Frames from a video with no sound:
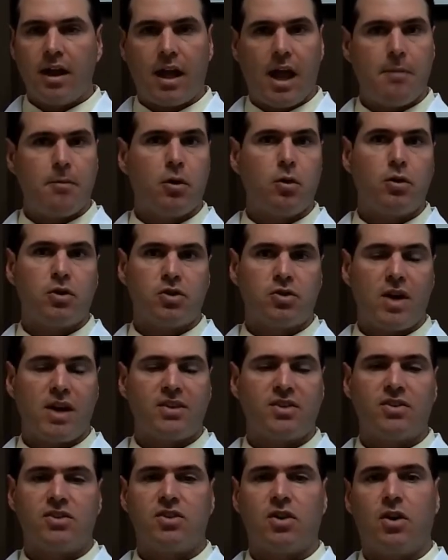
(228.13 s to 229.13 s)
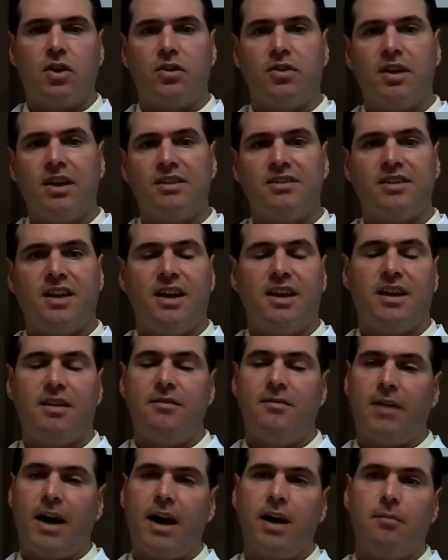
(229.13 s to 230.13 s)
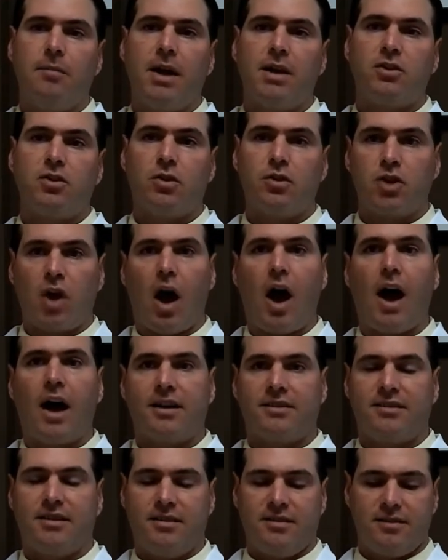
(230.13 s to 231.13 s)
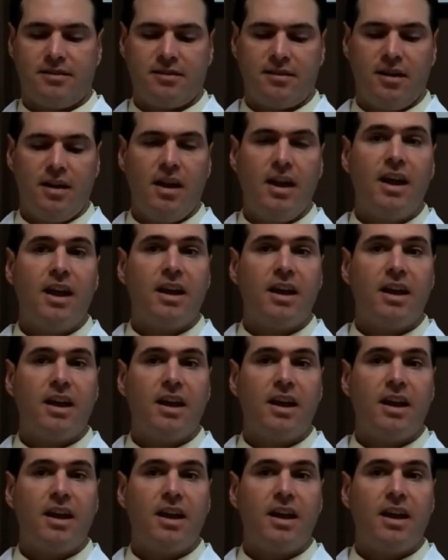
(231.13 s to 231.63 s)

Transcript: Chemical stresses are things like environmental toxins,